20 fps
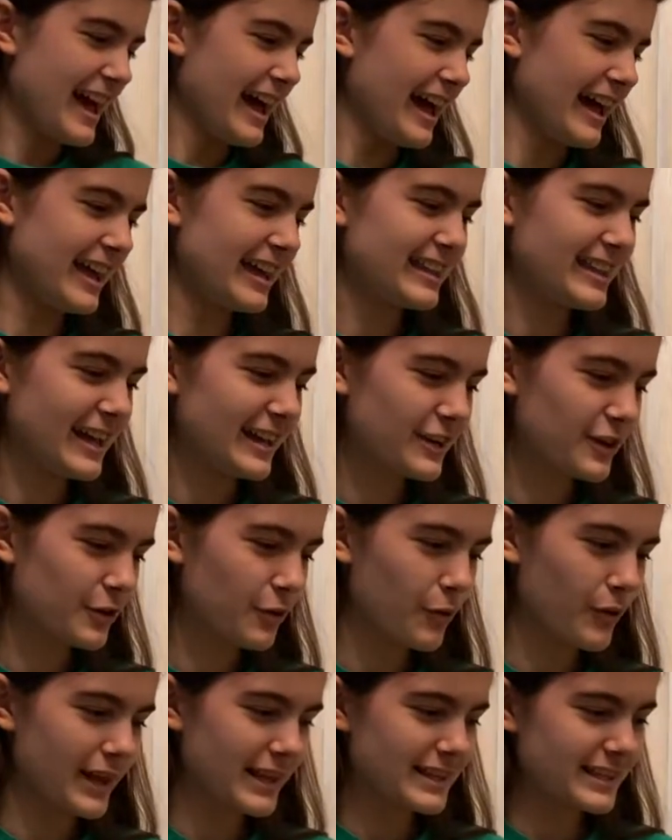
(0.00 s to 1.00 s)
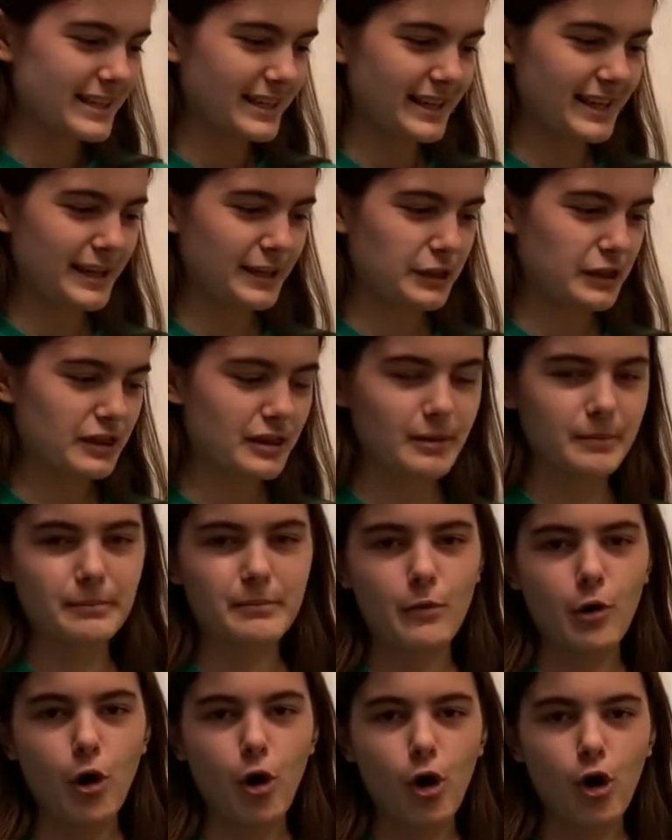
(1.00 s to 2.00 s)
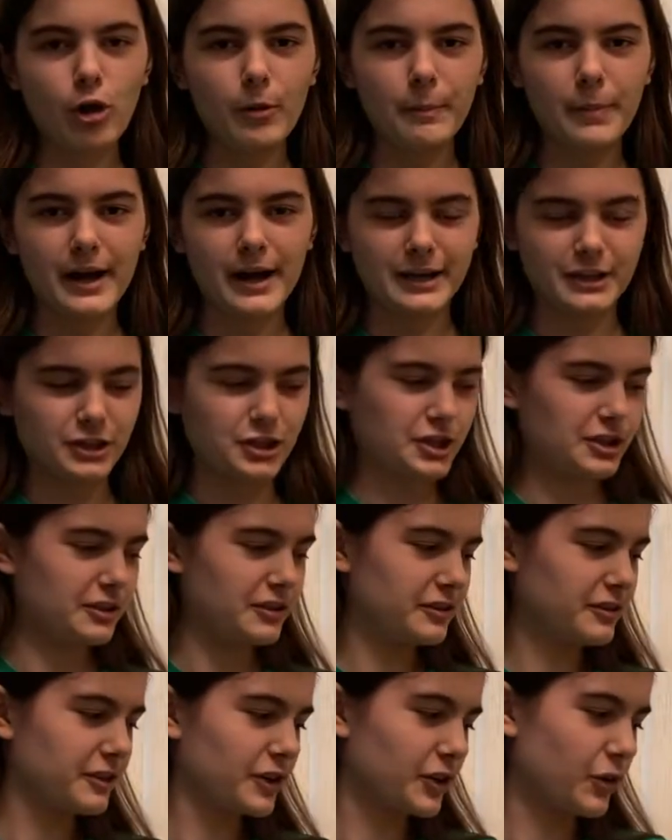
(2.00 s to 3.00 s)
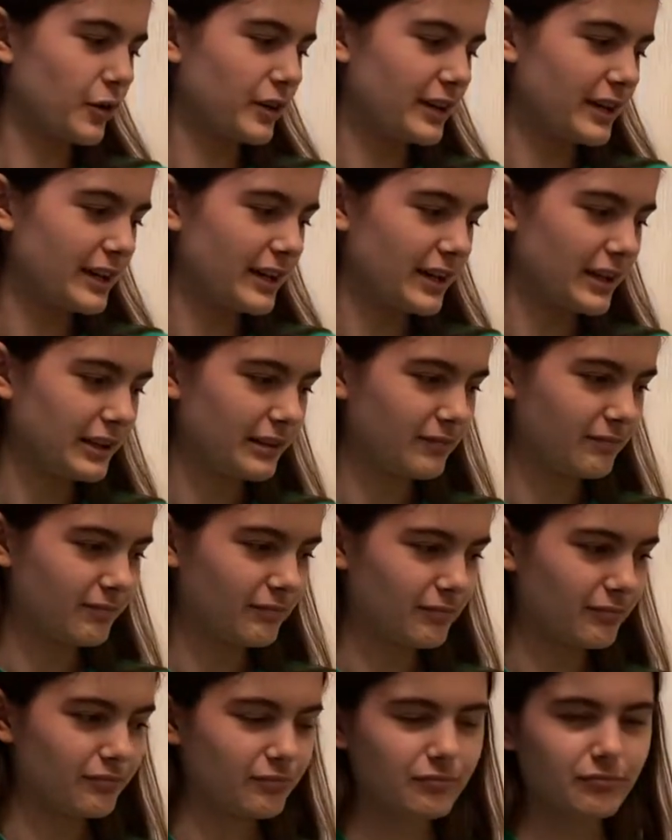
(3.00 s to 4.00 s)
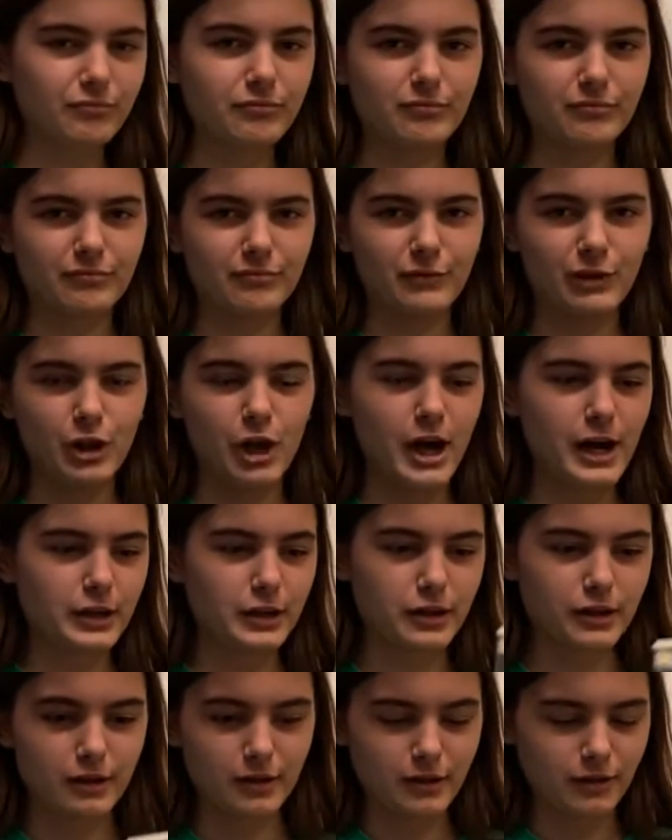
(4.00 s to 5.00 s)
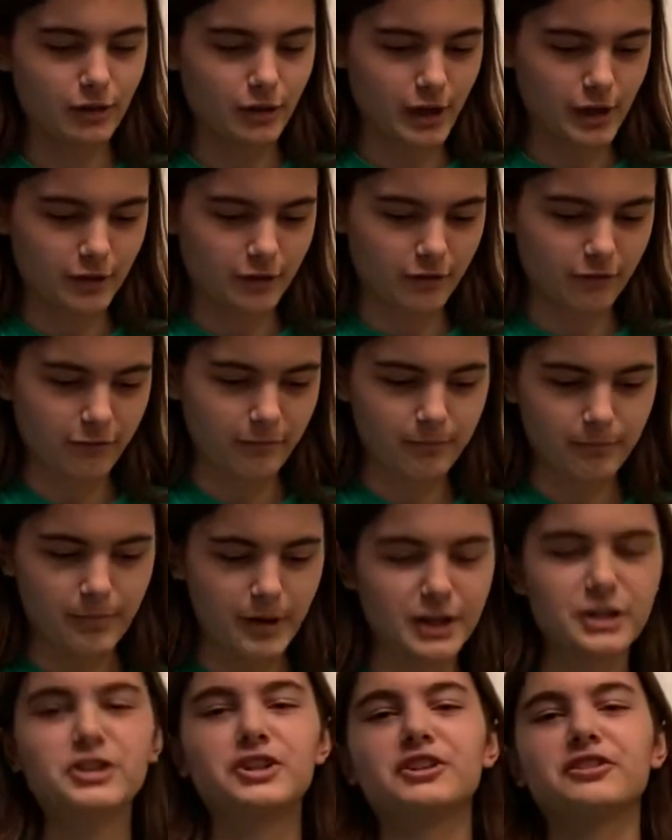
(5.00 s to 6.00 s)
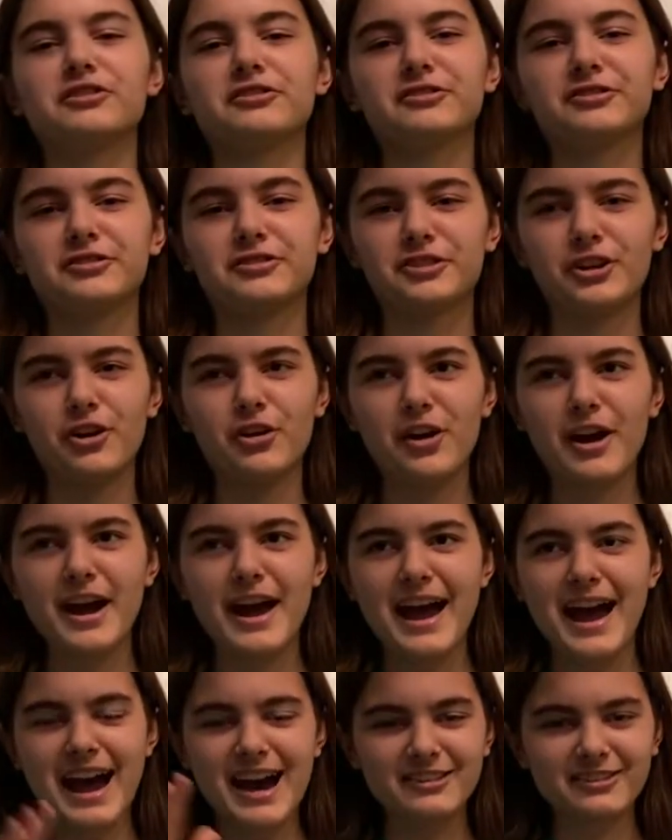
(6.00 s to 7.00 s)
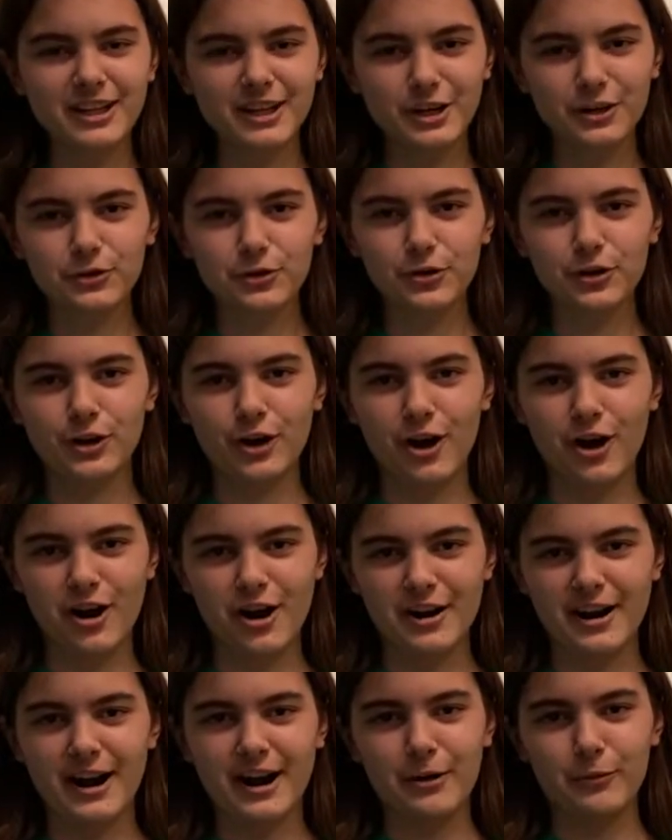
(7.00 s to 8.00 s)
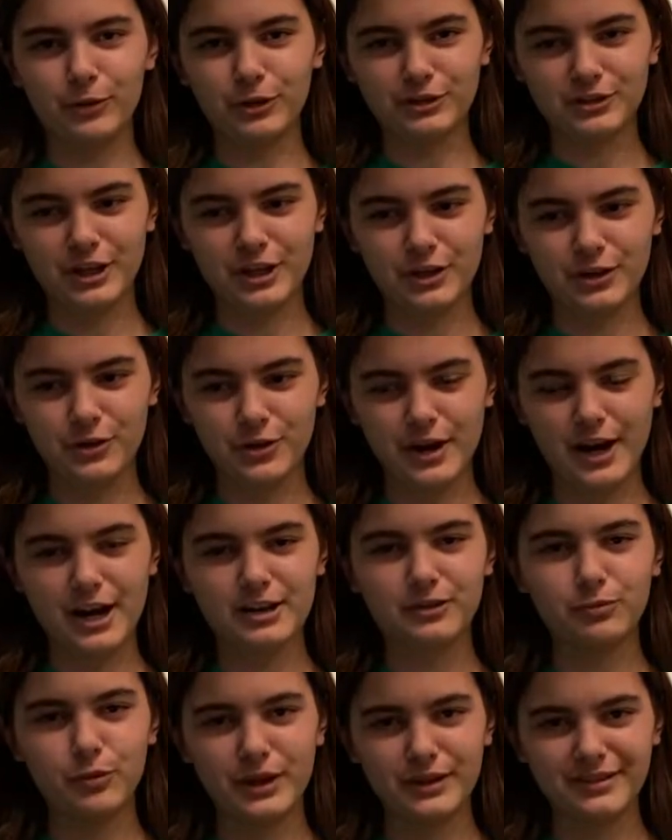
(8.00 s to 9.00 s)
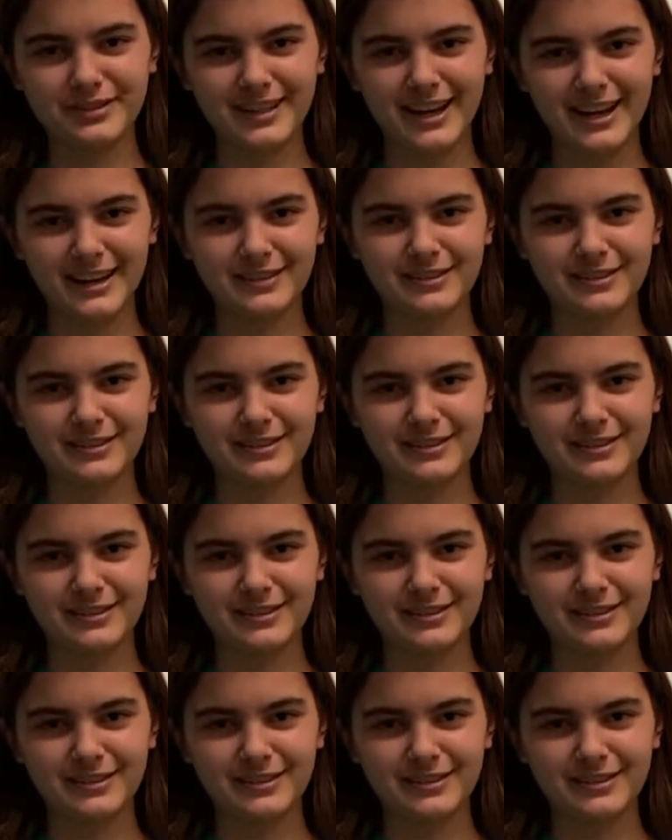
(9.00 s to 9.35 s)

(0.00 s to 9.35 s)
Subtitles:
And then you're going to need some hole punches. You're going to need lots and lots of punches. So as I go through the card, I will tell you guys what size